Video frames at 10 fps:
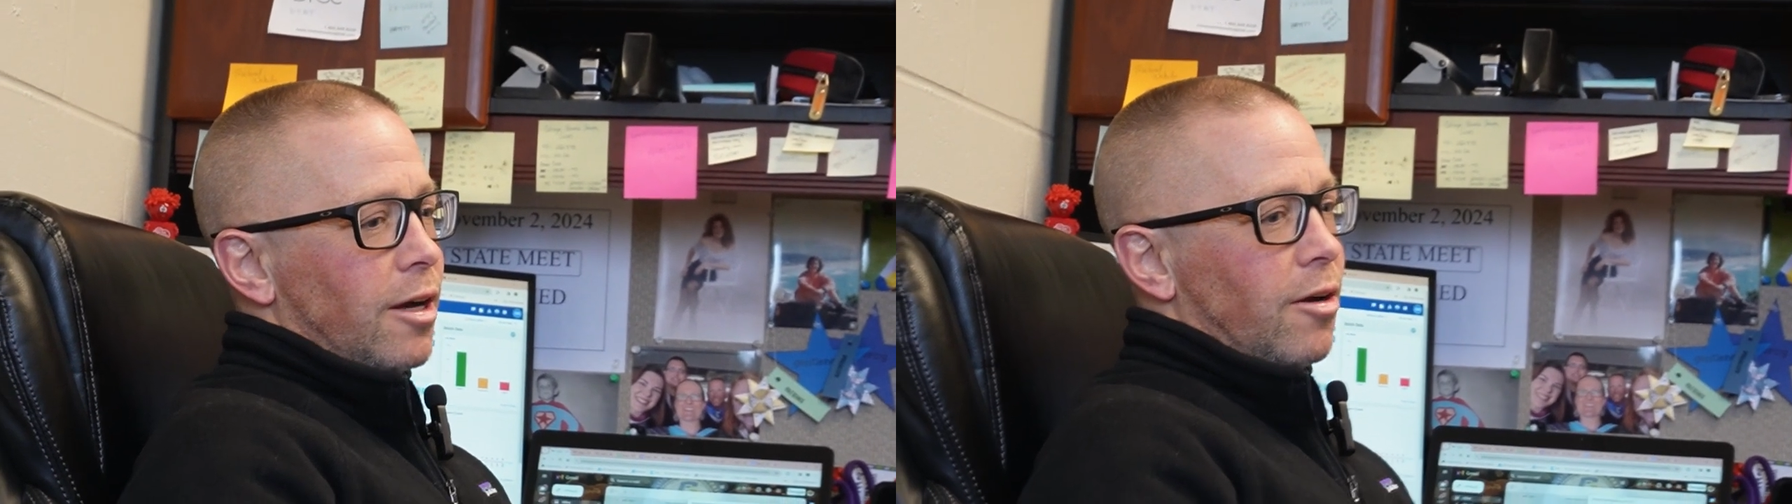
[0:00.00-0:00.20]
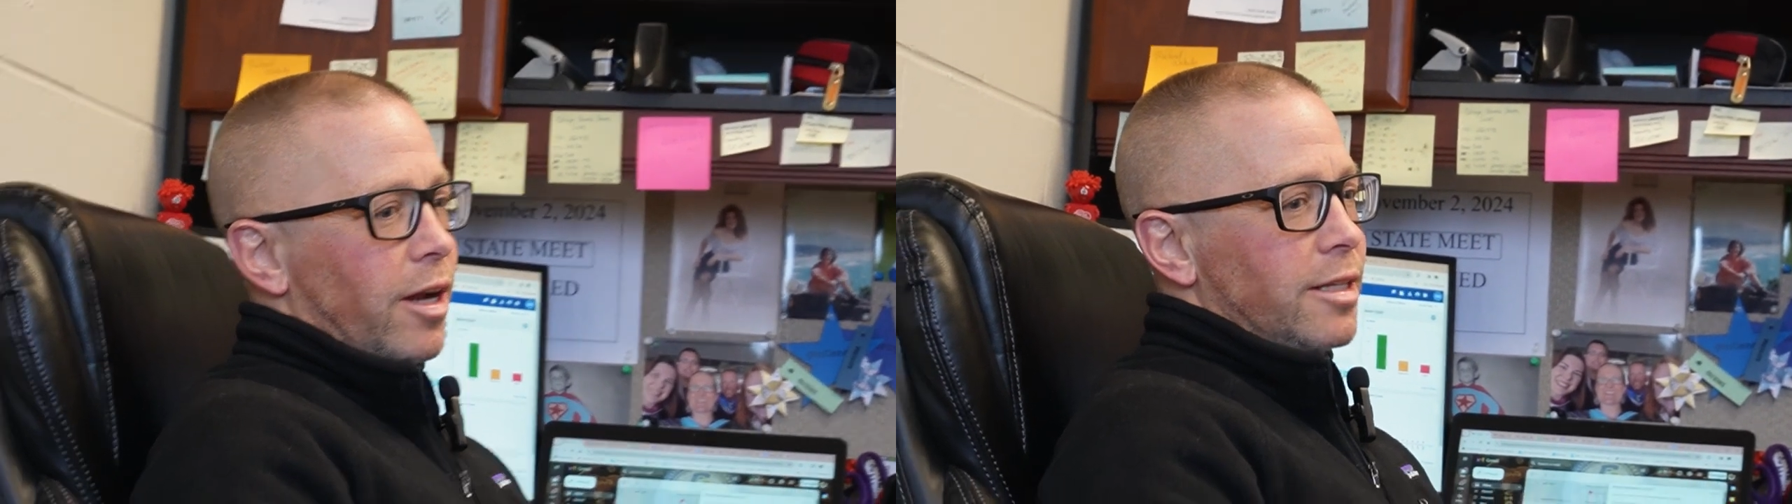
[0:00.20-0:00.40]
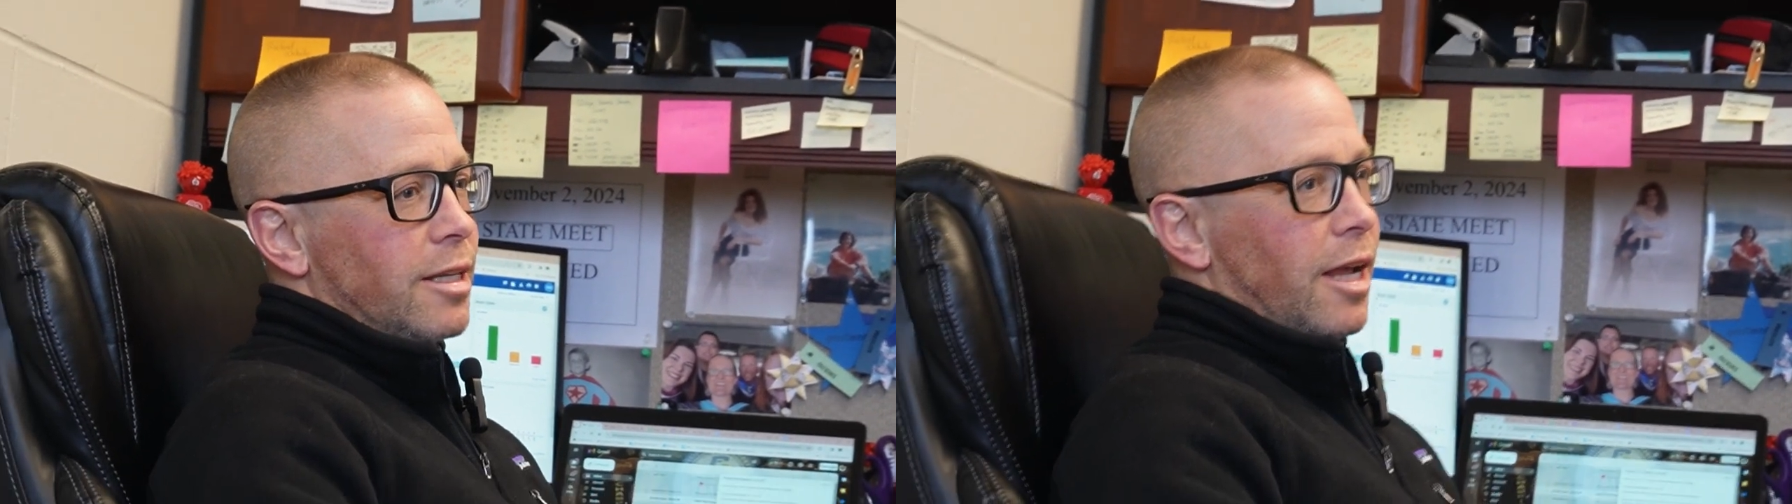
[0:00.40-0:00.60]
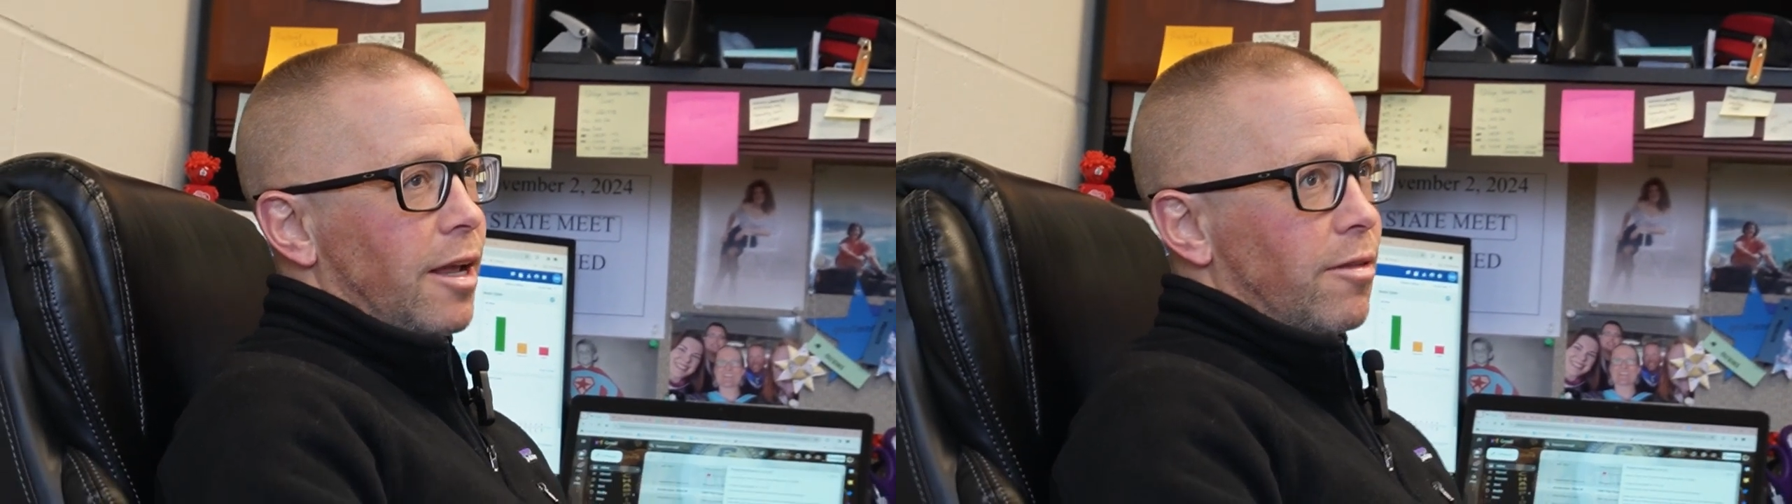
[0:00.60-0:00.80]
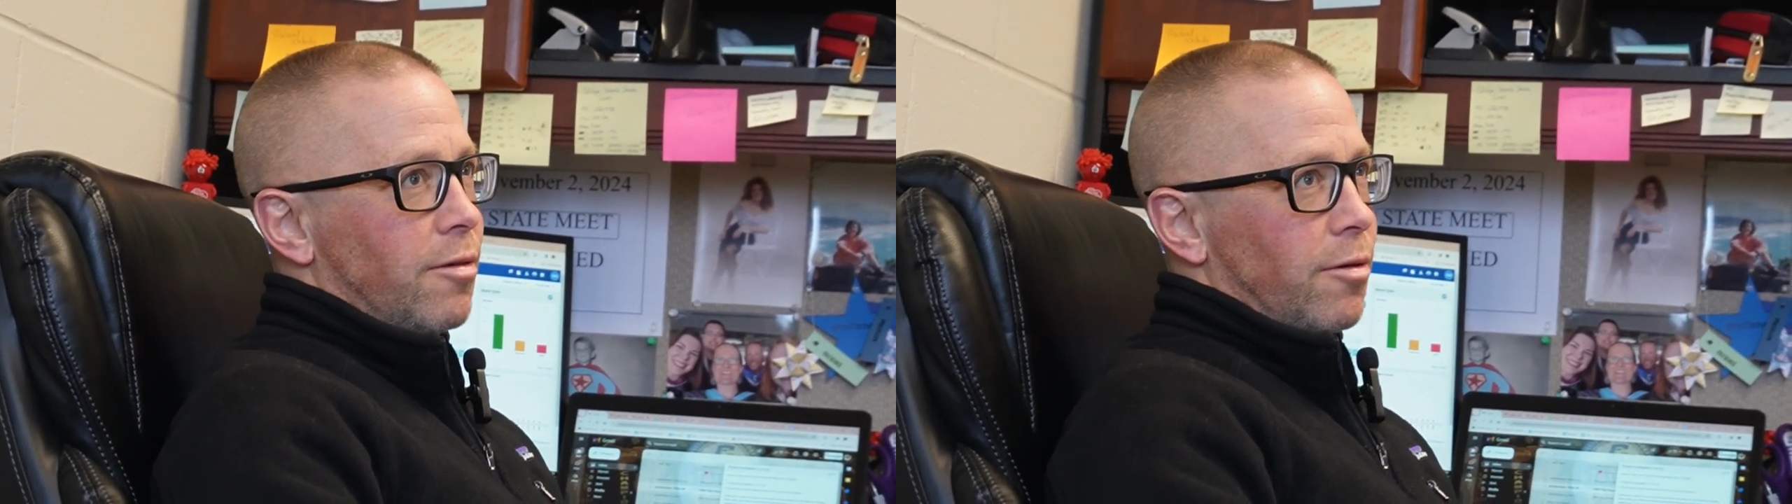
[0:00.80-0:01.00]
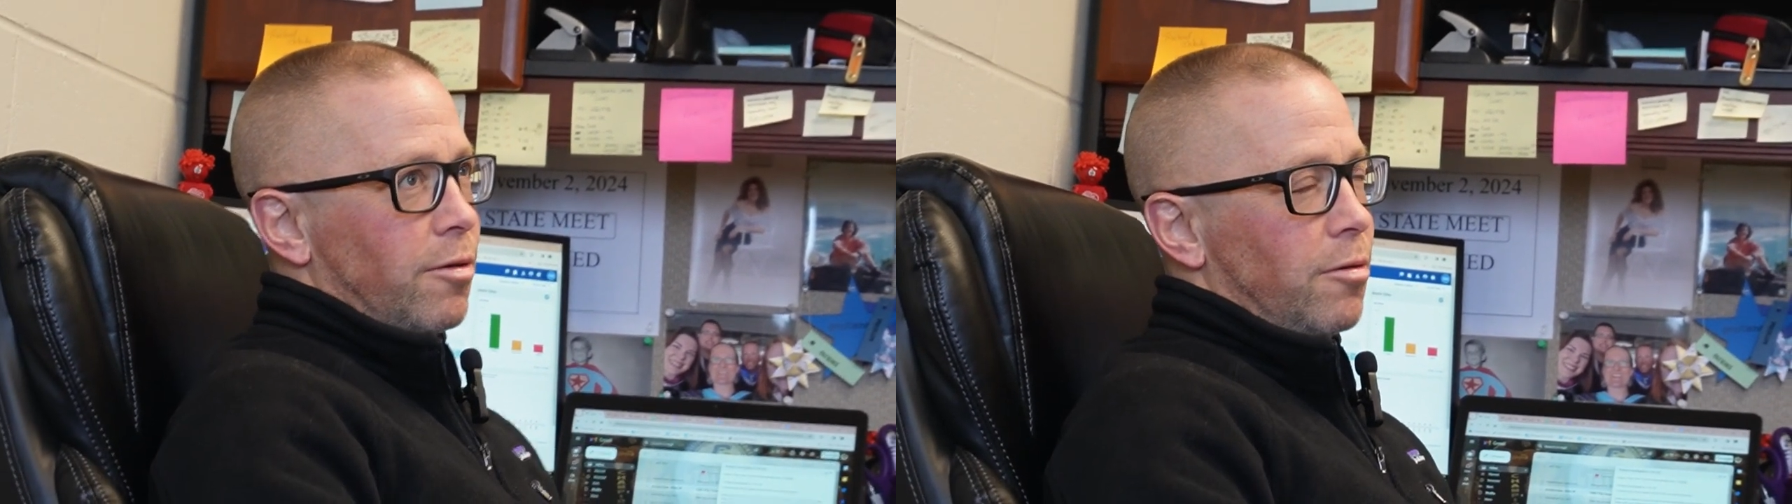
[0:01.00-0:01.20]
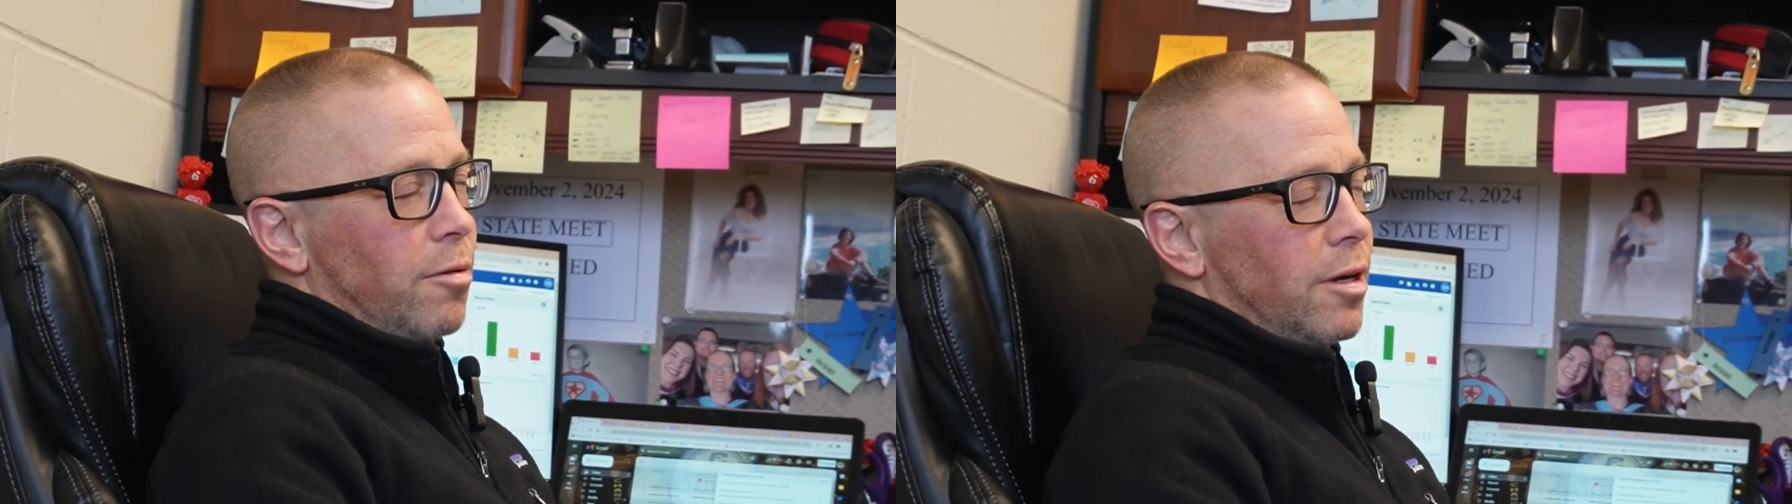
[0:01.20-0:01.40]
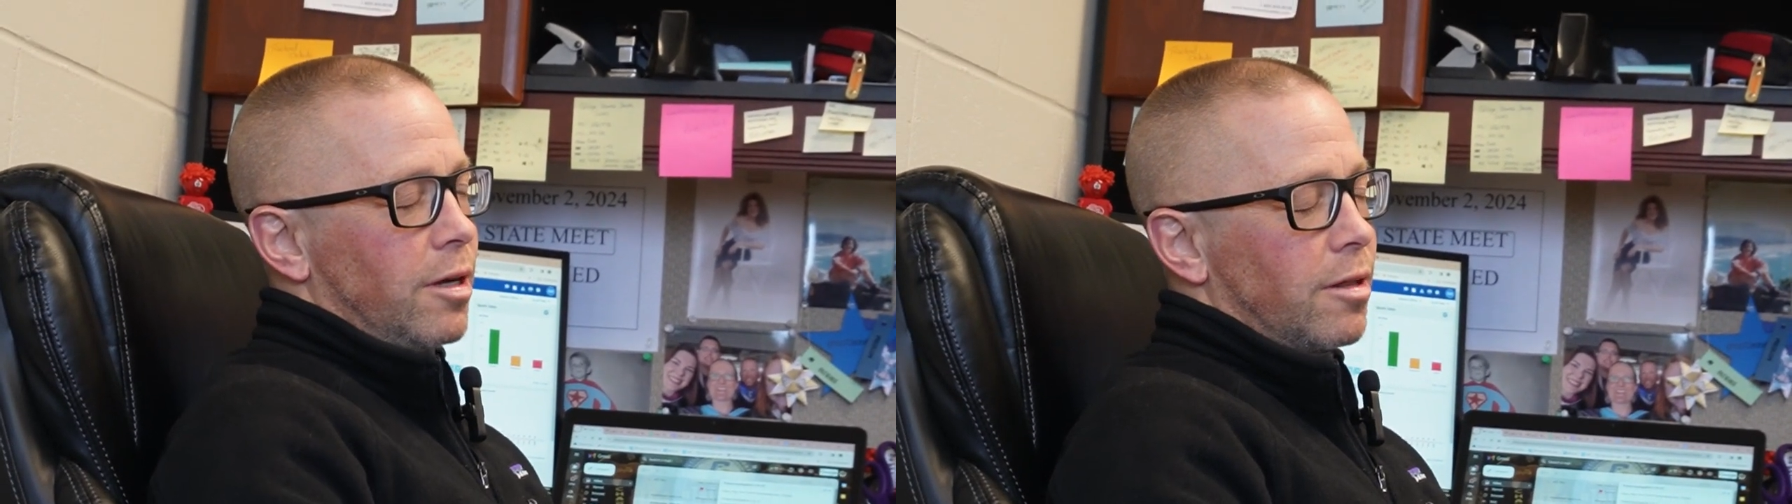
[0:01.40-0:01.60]
grades K
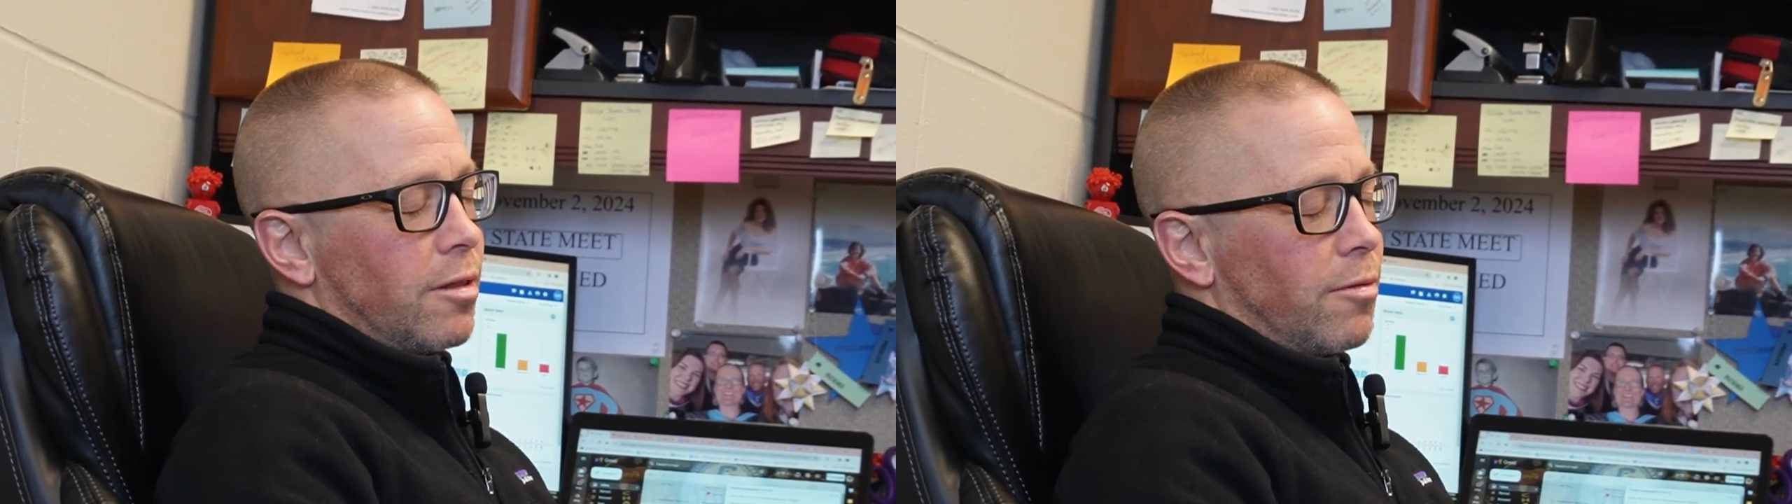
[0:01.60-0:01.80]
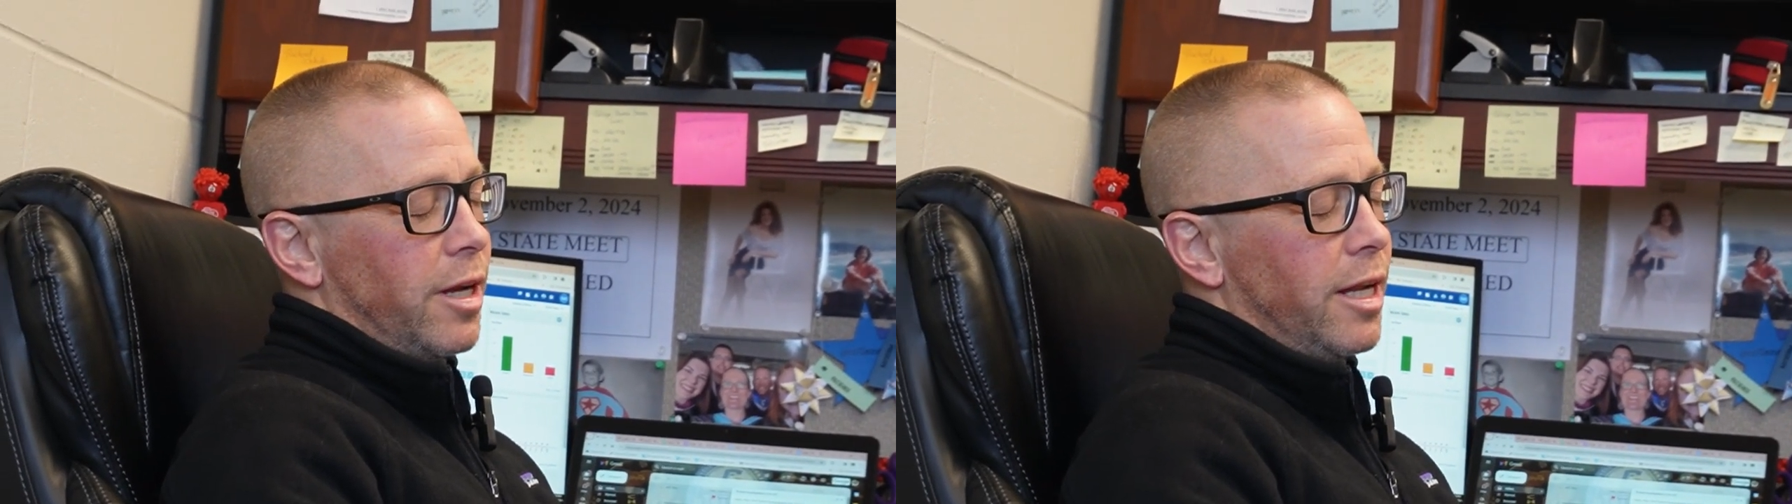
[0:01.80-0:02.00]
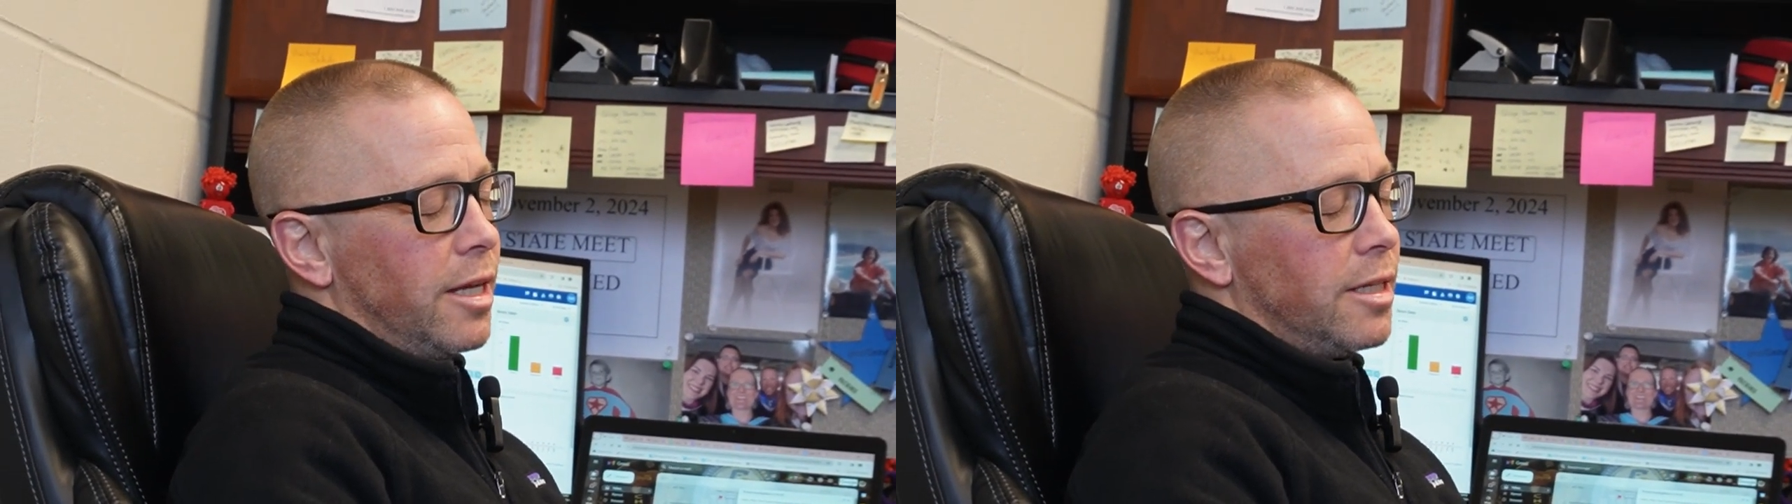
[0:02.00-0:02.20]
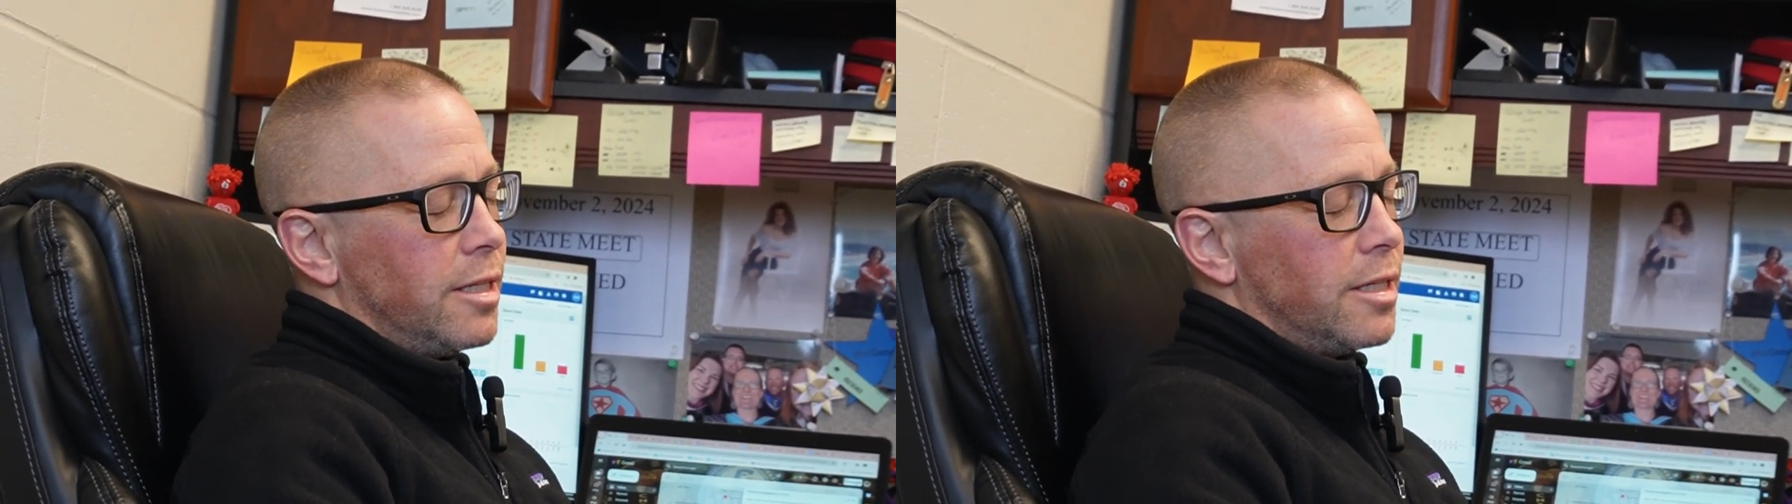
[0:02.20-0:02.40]
through three